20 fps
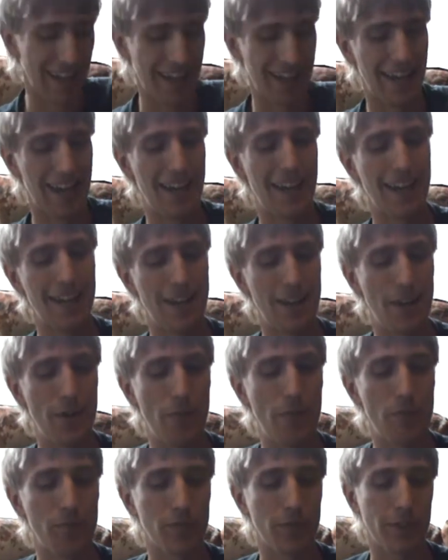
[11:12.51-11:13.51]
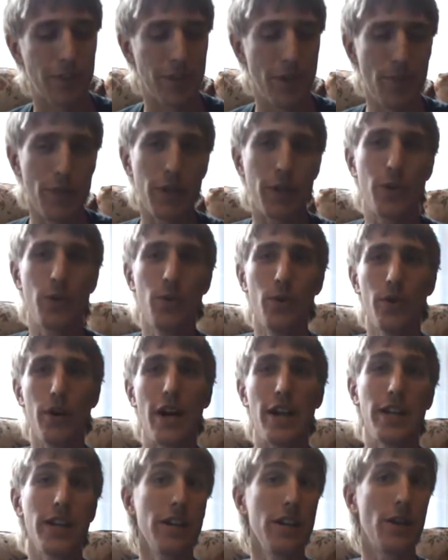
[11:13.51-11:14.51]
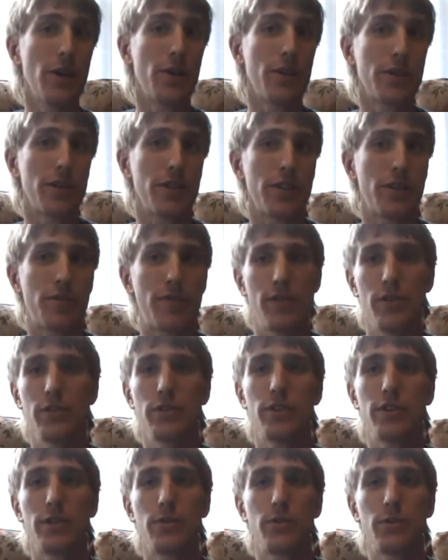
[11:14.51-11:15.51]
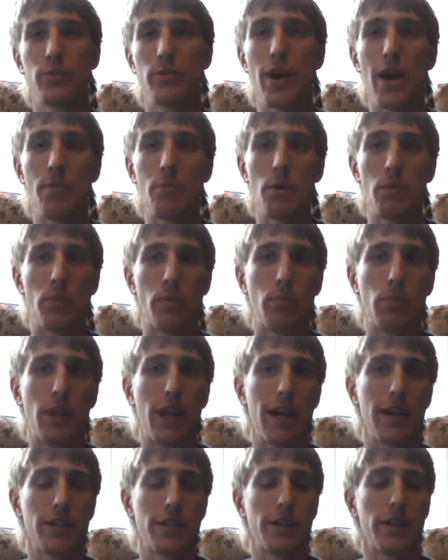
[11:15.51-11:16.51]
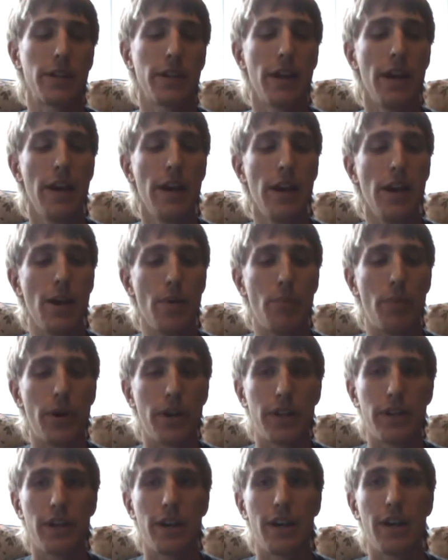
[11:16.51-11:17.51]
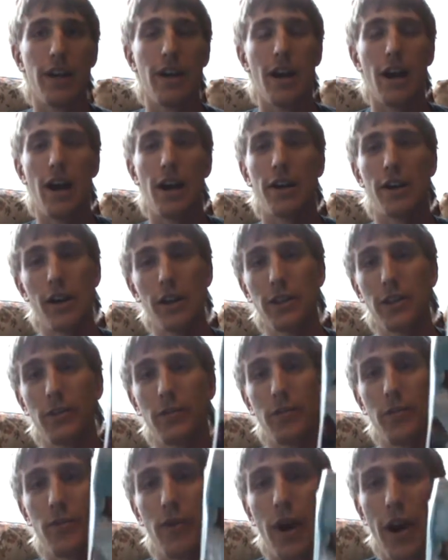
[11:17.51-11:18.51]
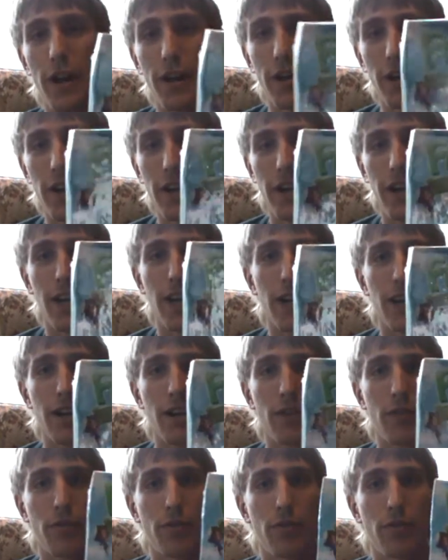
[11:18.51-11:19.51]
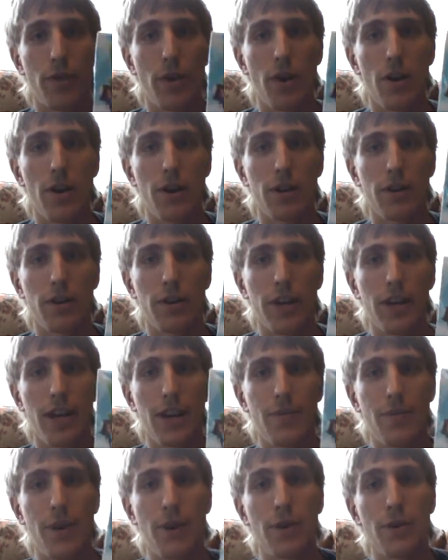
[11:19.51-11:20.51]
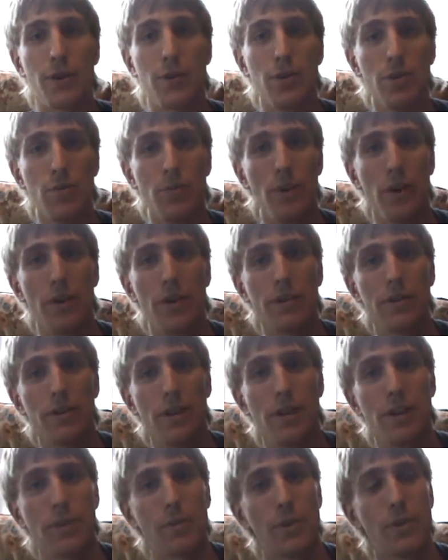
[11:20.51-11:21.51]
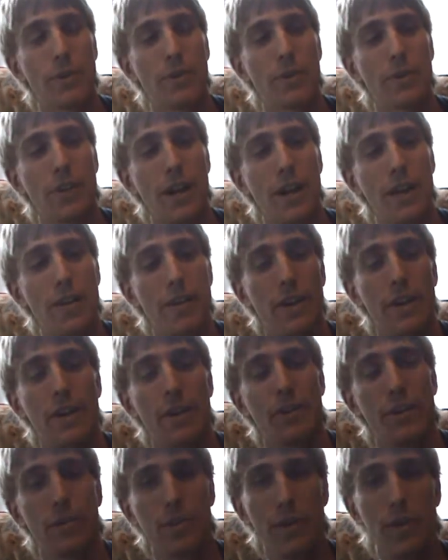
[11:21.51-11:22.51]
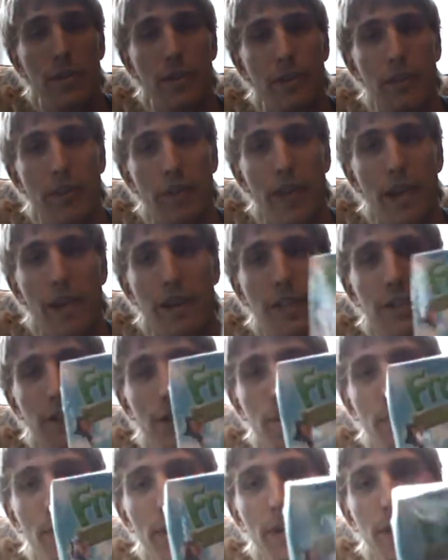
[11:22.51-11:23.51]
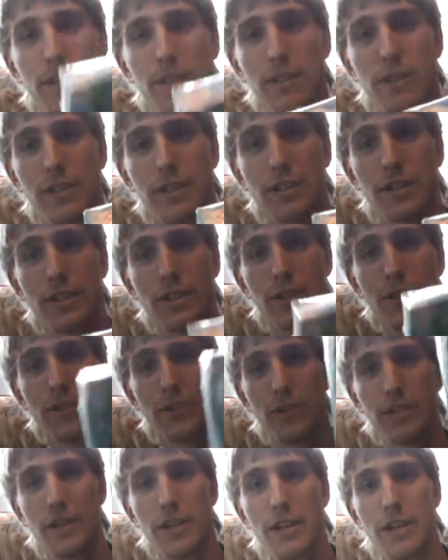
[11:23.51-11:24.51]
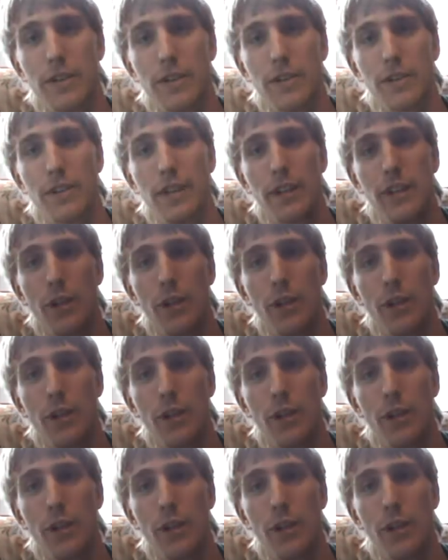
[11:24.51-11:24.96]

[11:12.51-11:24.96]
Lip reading: And something cool, I didn't notice this first because it was wrapped up in plastic, but I got a Frogger game. Now I do apologize about the glare there, and the reason for that is because it's still sealed.